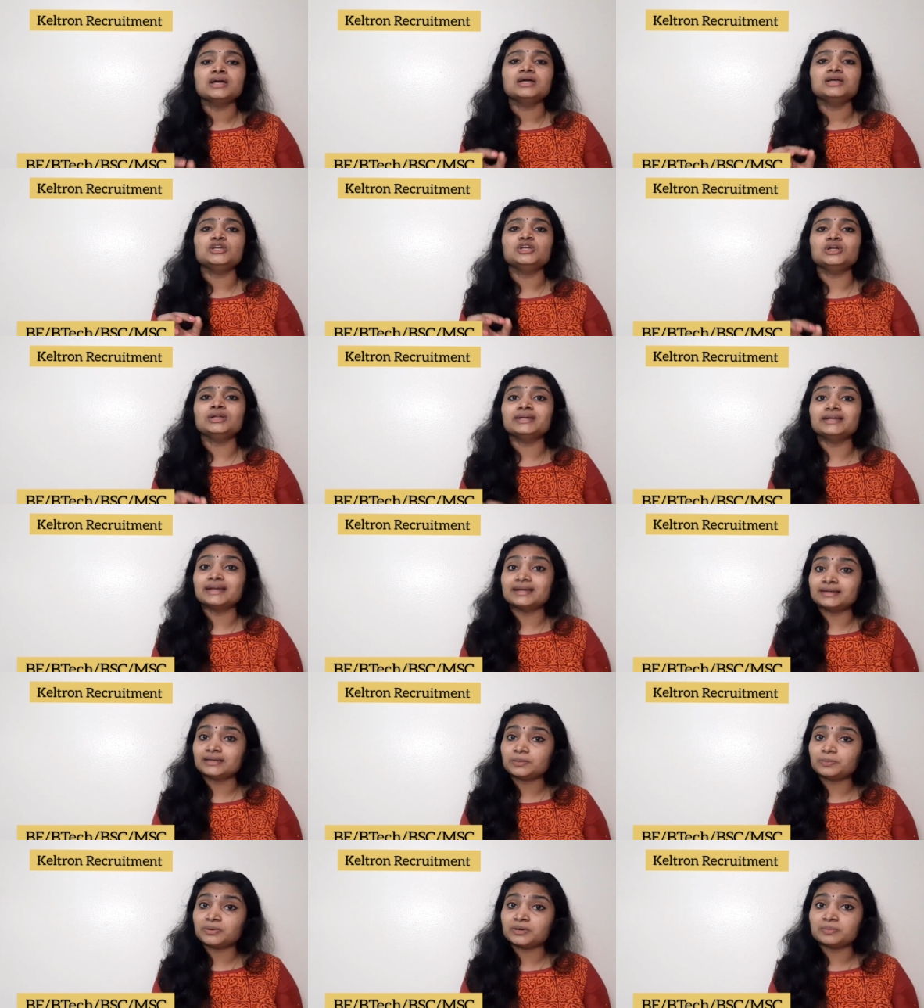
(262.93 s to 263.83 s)
you'll
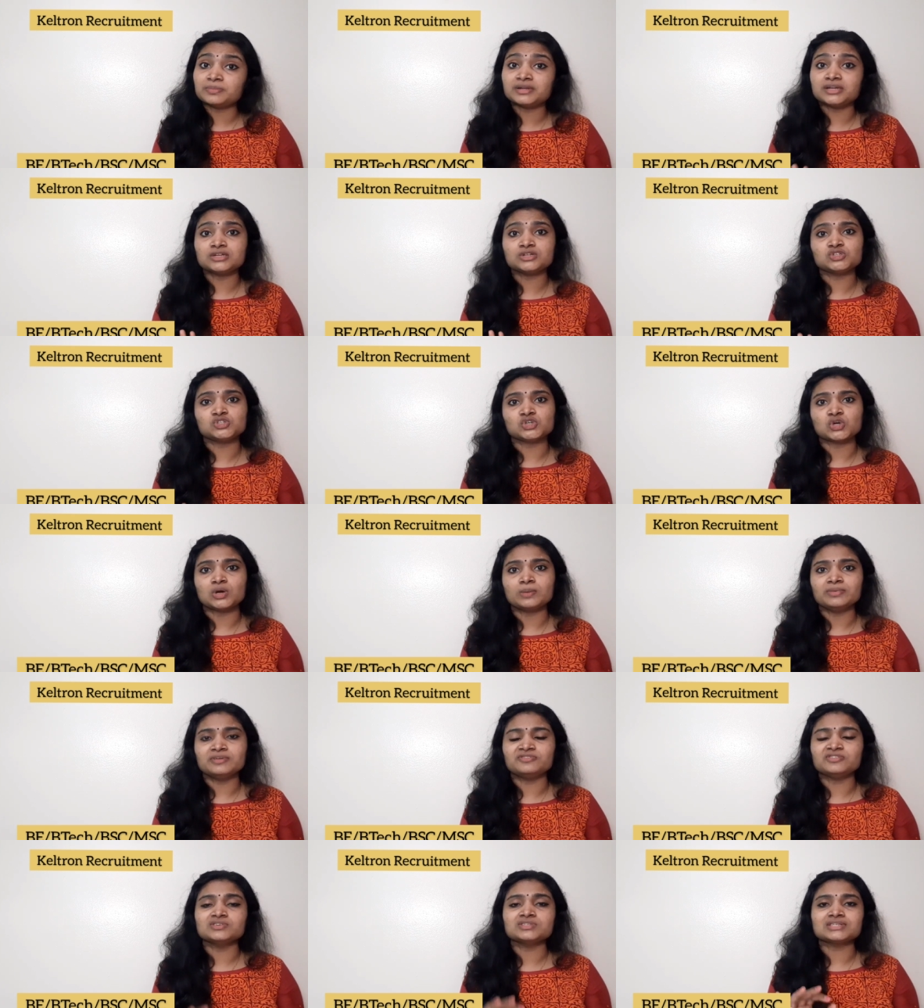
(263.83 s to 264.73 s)
get a permanent job
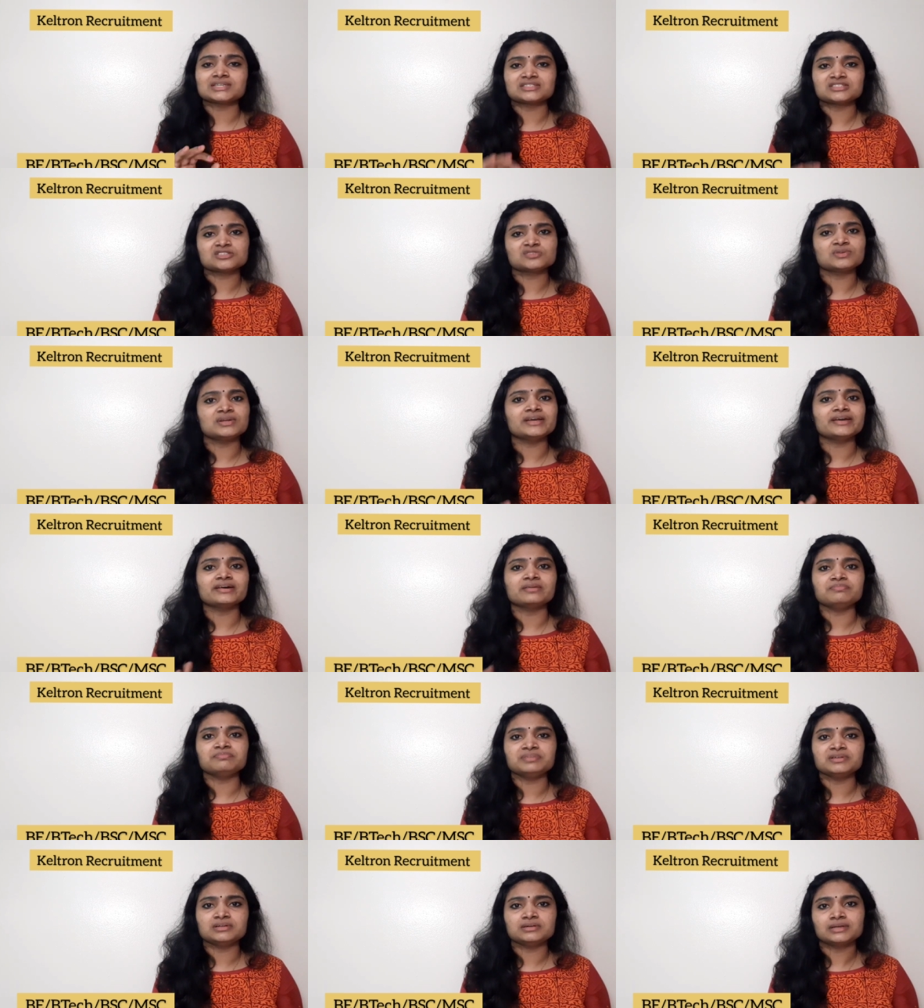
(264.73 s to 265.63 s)
if you successfully
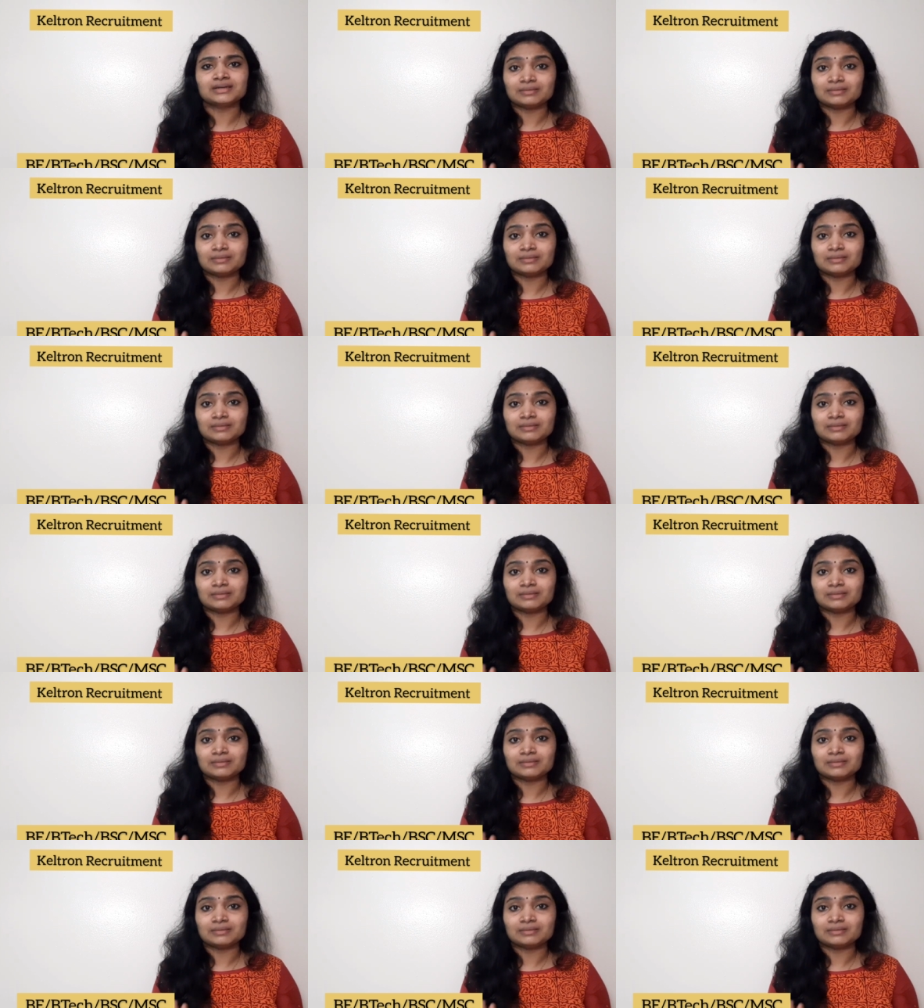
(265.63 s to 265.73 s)
complete,